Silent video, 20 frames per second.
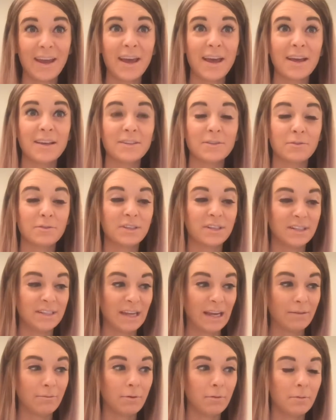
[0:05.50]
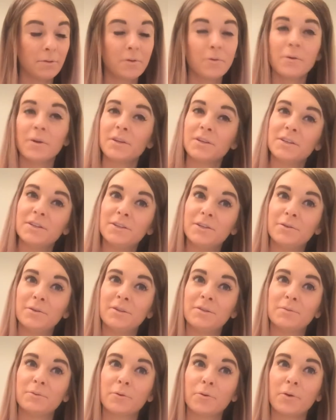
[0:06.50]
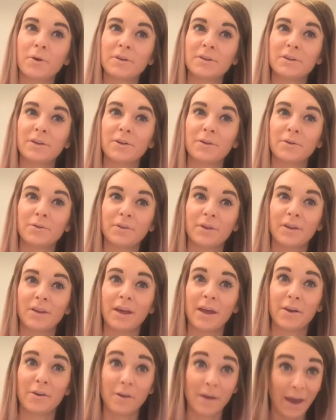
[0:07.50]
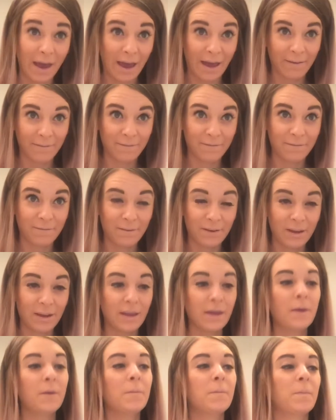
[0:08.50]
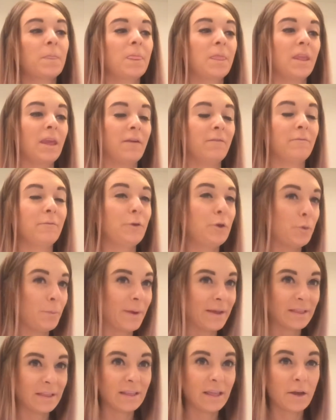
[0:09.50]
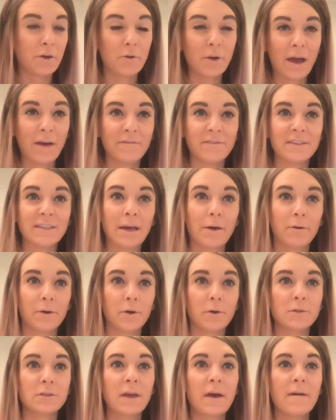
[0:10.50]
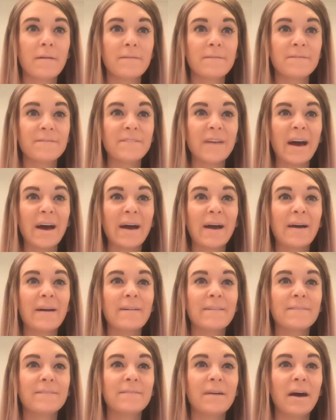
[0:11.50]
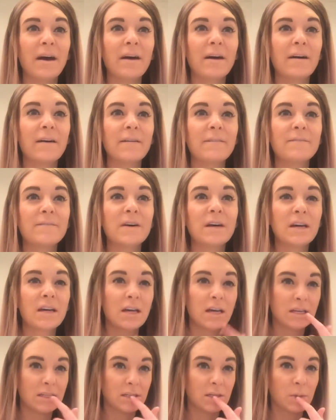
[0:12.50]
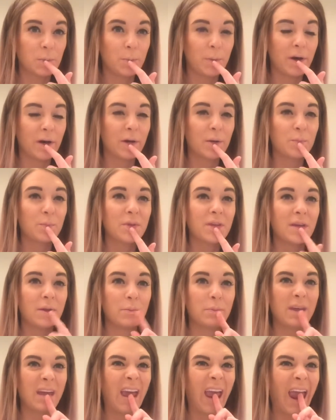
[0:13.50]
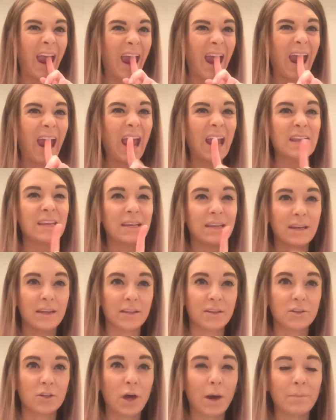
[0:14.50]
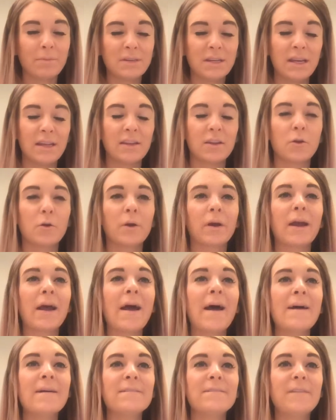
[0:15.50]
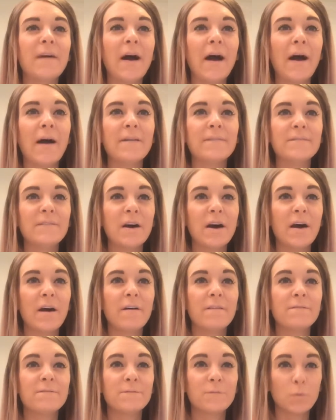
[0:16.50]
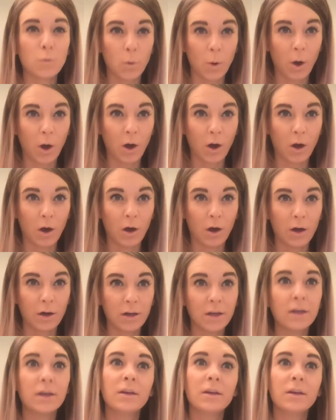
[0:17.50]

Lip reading: So today what we're going to do is we're going to learn the letter F. And when you make the letter F sound, it goes f, f, f. So your bottom lip is hitting the top teeth and going f, f, frog,